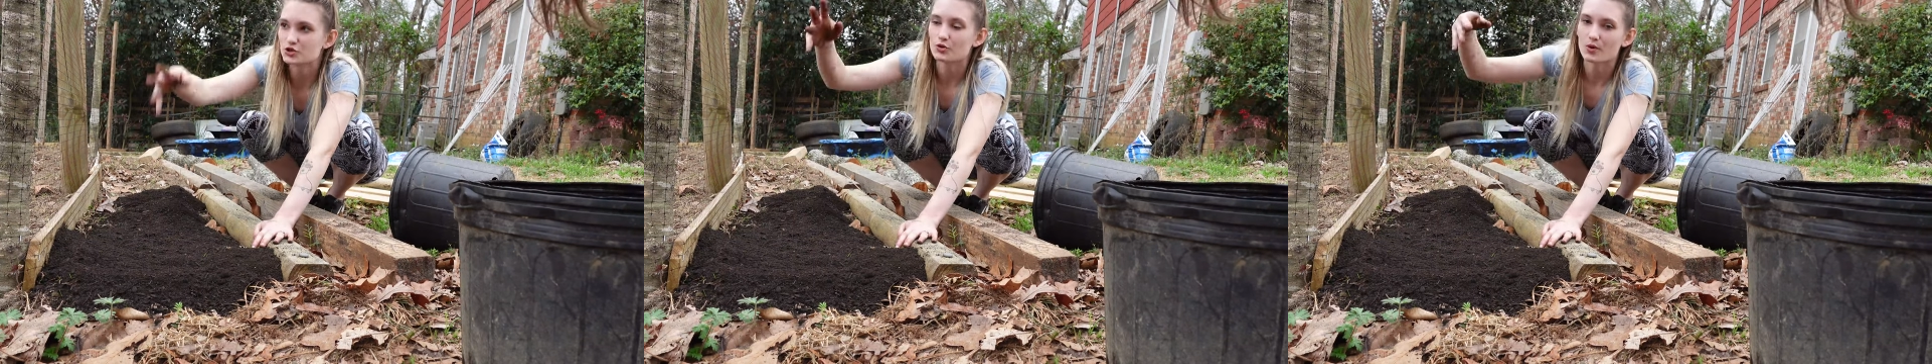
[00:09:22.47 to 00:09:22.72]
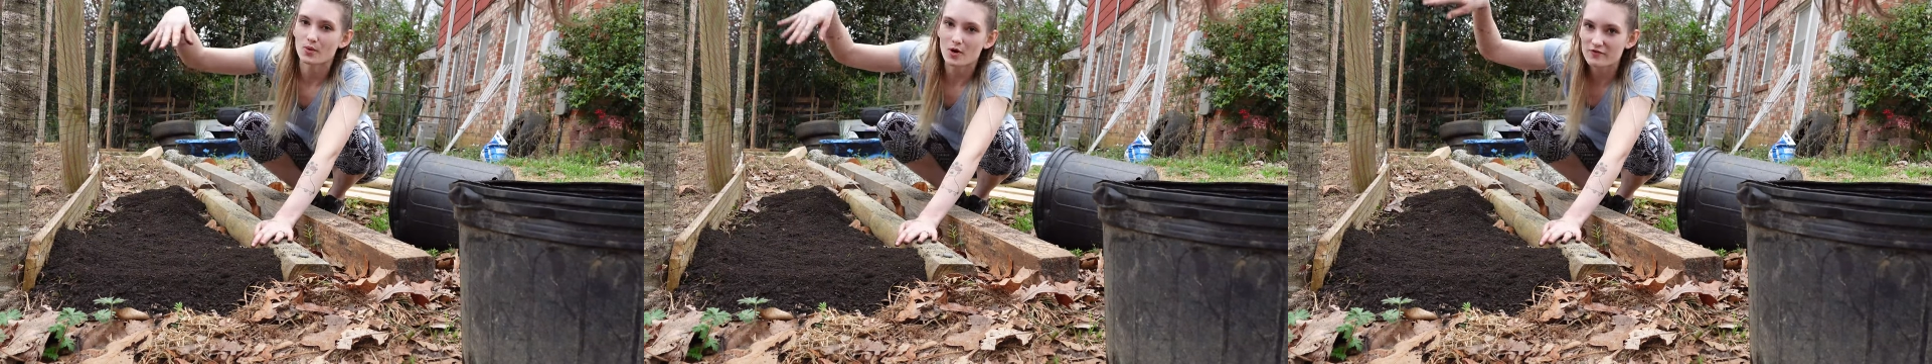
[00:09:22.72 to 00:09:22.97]
to
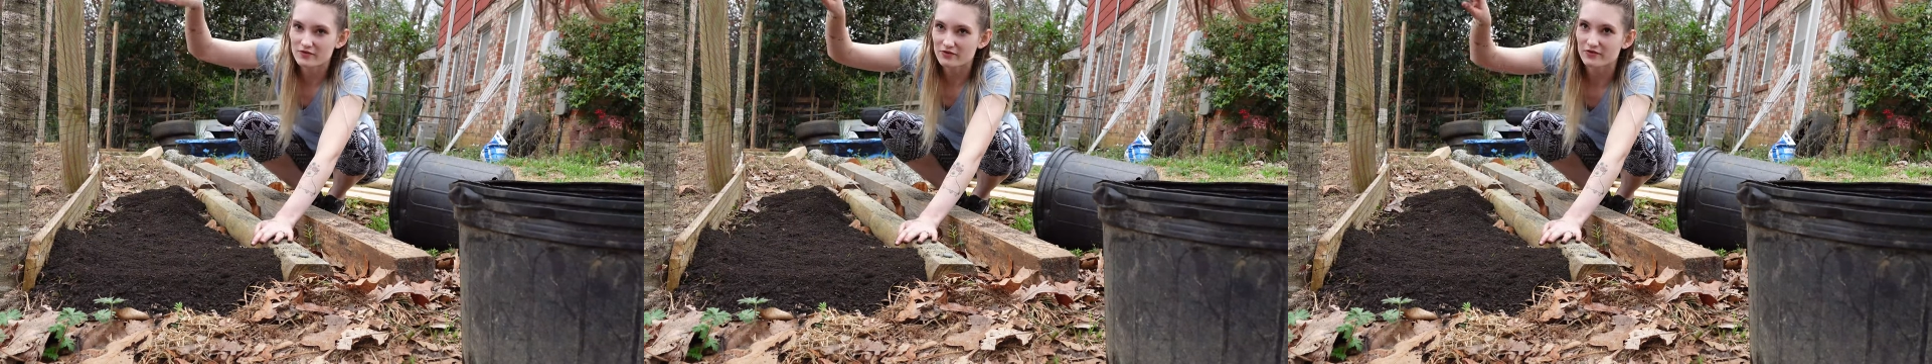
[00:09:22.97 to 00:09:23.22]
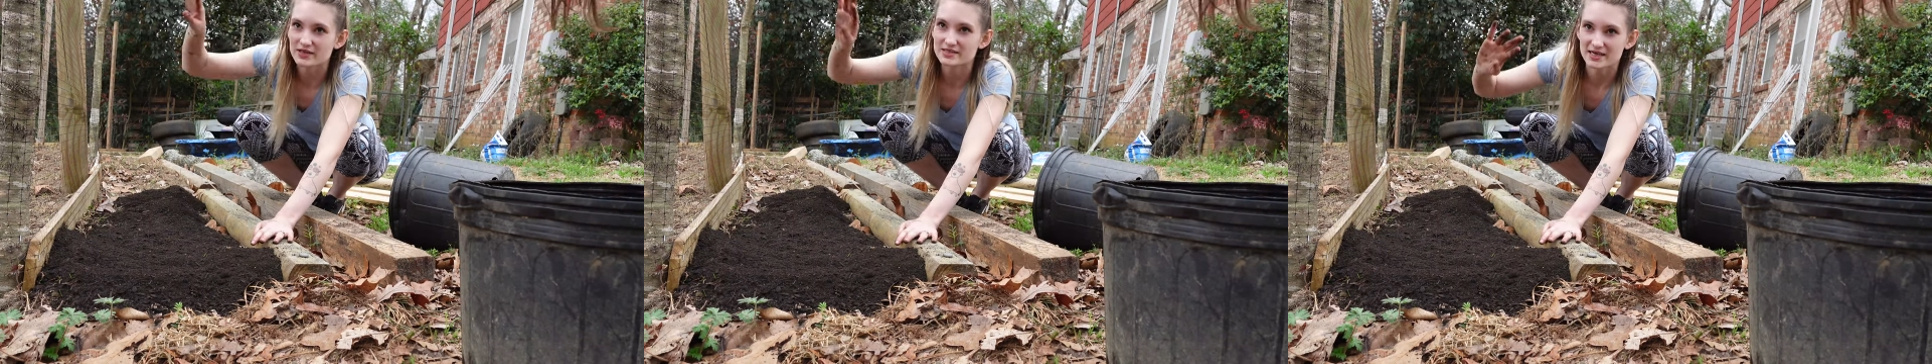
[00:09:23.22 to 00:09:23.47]
grow over the
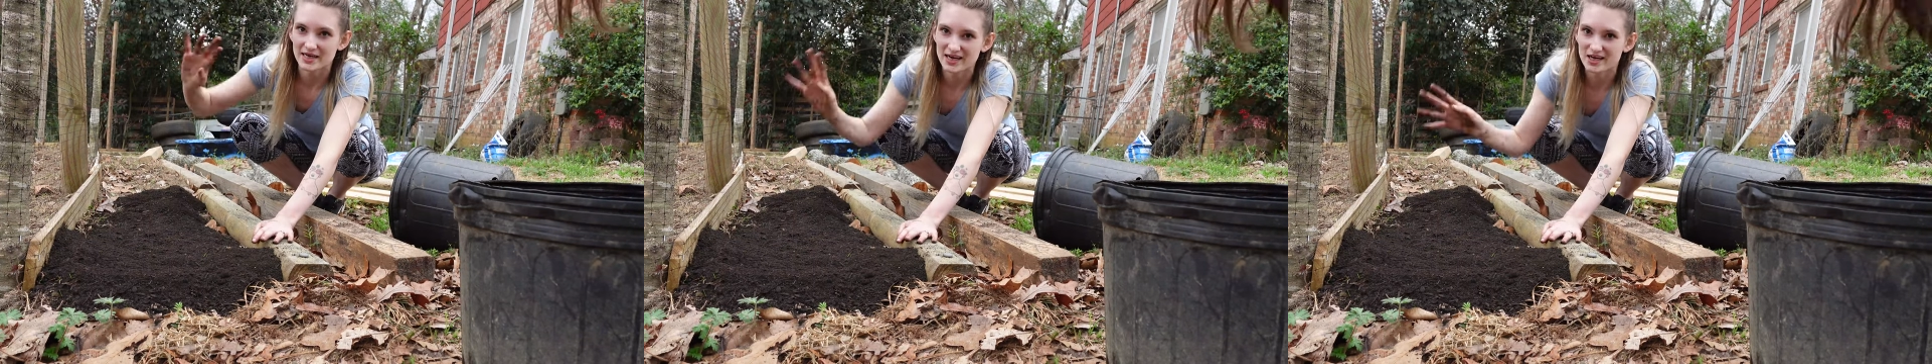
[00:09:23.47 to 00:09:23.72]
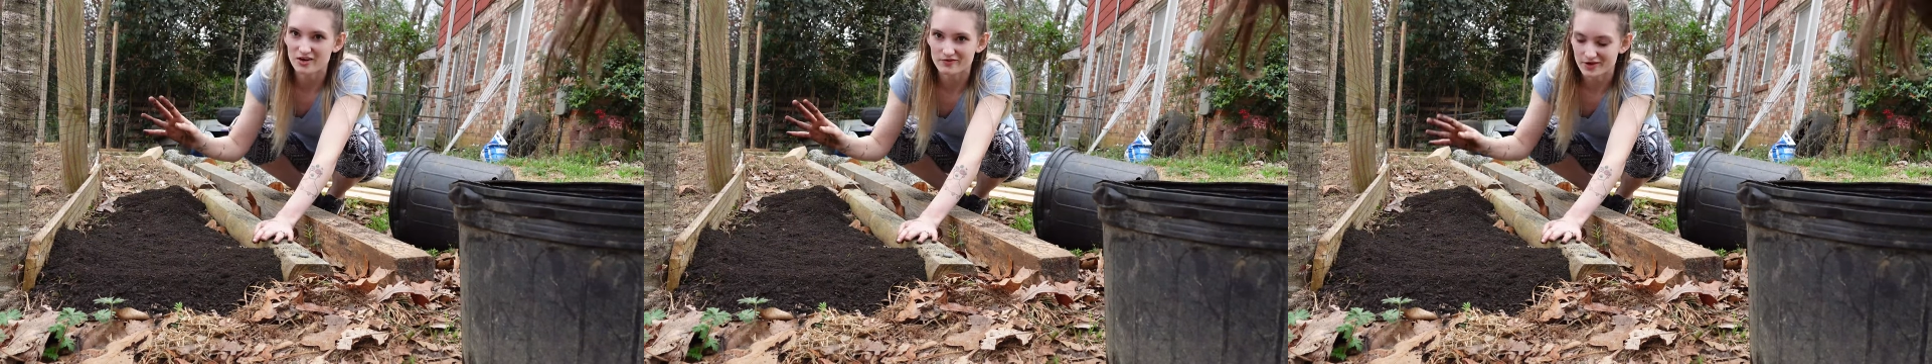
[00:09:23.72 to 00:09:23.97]
fence and kind
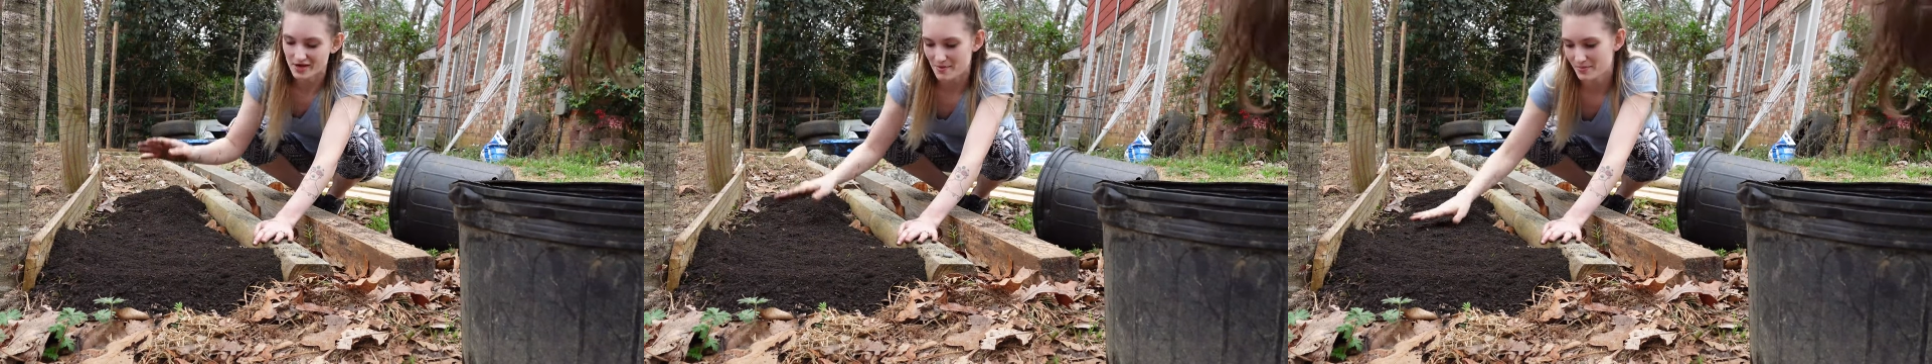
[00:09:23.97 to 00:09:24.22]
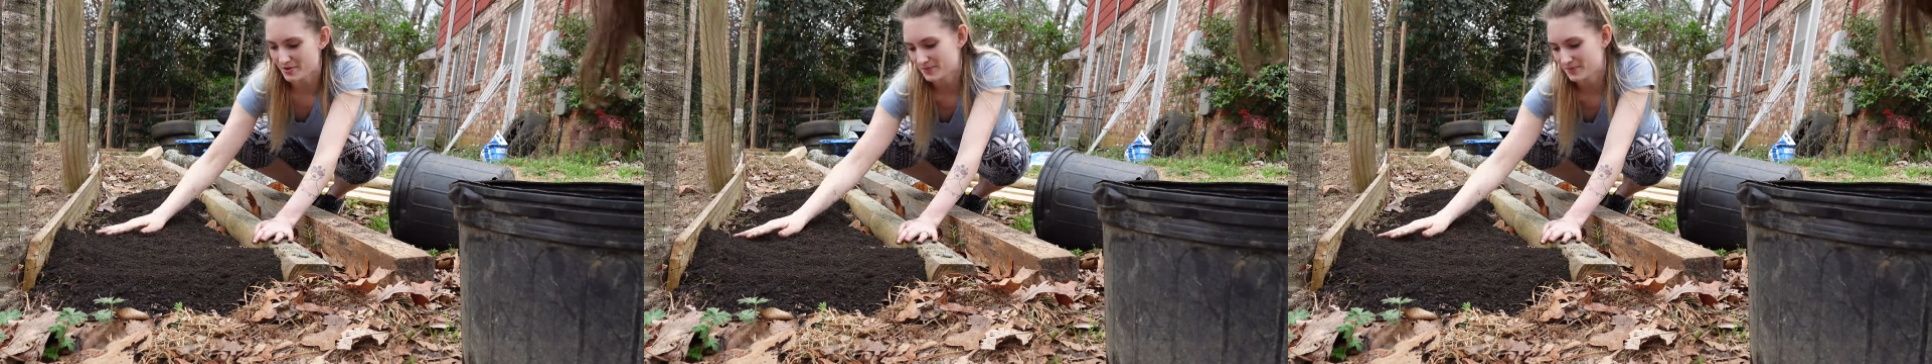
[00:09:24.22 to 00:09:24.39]
of cover it up.